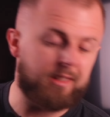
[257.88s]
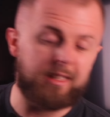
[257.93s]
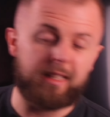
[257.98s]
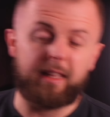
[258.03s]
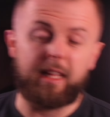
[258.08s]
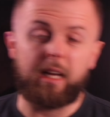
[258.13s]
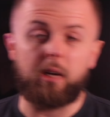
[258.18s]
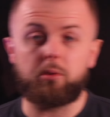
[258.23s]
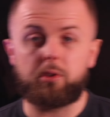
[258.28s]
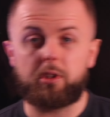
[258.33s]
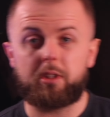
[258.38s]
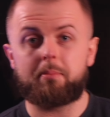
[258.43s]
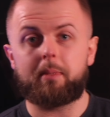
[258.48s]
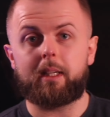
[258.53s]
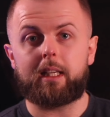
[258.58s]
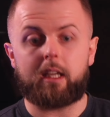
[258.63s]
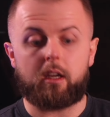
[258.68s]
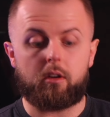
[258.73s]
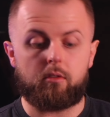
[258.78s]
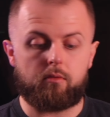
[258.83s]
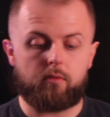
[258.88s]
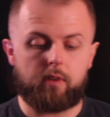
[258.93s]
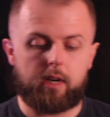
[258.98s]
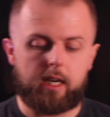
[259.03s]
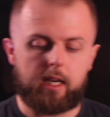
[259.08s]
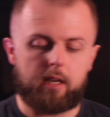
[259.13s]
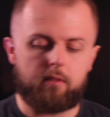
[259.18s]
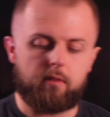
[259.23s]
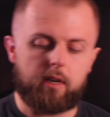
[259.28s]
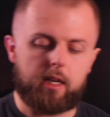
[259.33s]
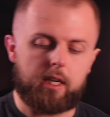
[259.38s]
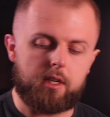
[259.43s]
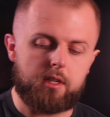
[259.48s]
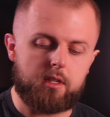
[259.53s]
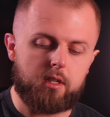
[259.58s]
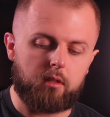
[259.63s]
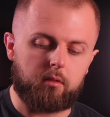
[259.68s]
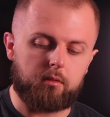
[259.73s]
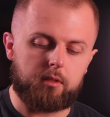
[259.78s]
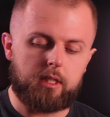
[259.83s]
then that'll just make it really, really
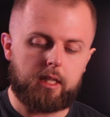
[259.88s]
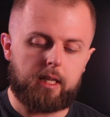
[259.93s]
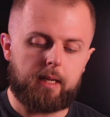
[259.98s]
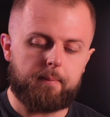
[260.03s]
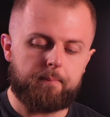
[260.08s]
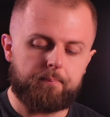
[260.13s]
salty.